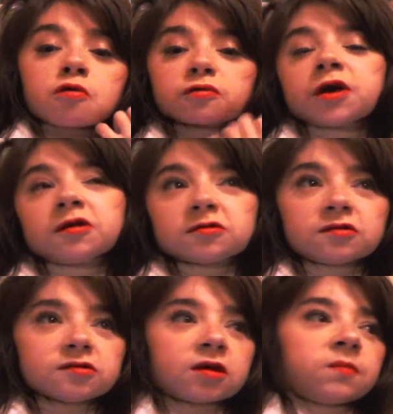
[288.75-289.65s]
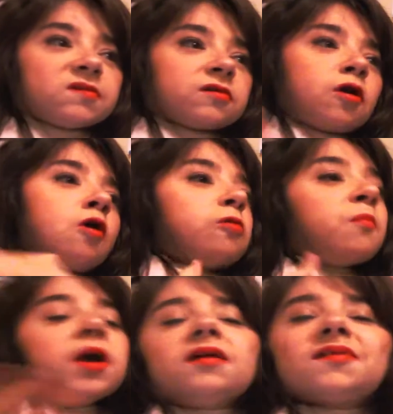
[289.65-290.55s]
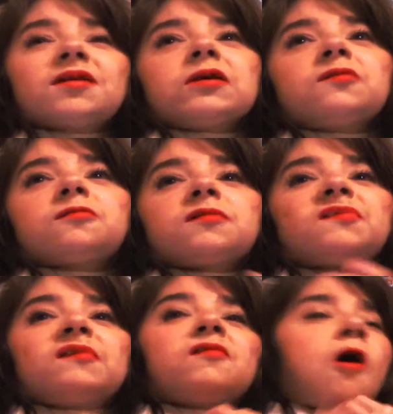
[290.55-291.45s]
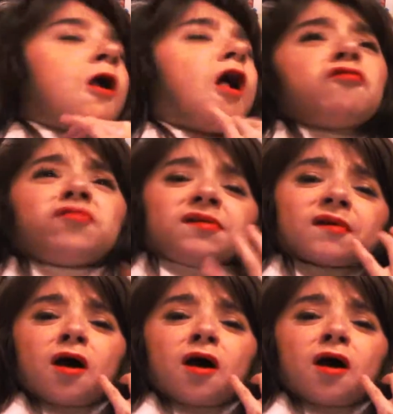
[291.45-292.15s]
relationships and romantic interests and all these